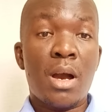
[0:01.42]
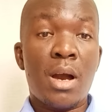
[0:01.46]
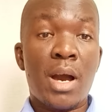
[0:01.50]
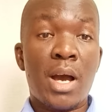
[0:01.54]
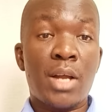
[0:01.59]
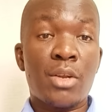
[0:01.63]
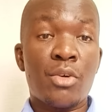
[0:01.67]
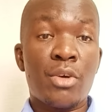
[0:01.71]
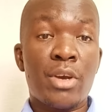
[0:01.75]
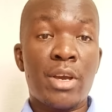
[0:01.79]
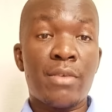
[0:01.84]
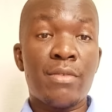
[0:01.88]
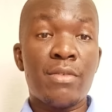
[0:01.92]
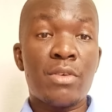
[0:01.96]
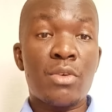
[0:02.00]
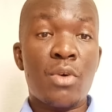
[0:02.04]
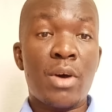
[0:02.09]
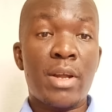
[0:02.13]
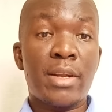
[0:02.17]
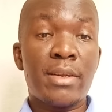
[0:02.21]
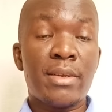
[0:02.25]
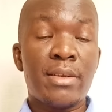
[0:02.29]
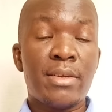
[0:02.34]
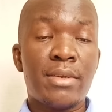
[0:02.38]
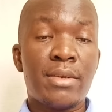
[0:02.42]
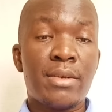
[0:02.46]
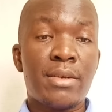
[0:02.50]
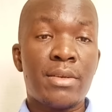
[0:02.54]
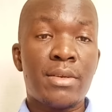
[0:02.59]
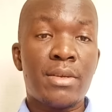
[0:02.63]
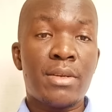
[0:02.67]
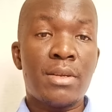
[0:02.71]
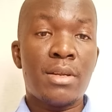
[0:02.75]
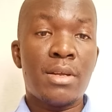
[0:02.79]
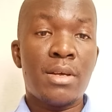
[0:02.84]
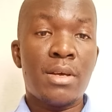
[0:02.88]
Hello everyone.
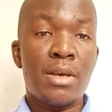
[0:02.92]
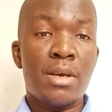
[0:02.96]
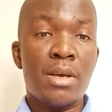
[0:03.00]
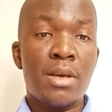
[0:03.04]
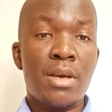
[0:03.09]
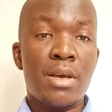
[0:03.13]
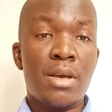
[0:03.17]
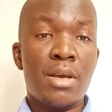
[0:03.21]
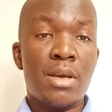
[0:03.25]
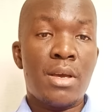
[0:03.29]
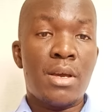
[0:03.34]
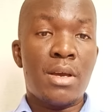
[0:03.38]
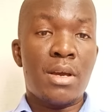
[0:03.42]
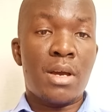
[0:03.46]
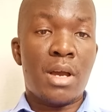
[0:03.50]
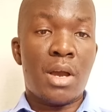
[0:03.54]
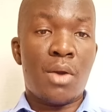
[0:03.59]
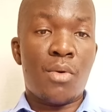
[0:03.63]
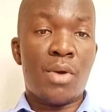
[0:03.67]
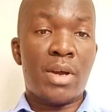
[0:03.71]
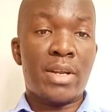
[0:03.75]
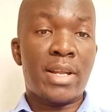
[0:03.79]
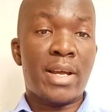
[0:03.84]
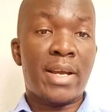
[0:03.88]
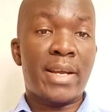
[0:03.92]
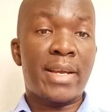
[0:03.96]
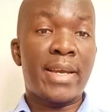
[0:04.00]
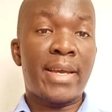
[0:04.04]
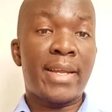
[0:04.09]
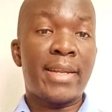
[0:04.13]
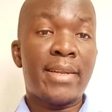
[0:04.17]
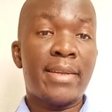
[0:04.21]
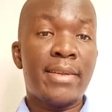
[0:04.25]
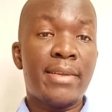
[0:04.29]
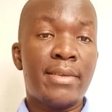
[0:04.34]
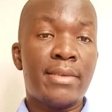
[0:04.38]
I want
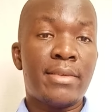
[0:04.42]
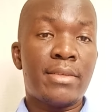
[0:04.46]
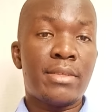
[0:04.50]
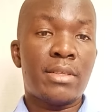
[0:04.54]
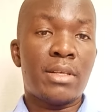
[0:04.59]
again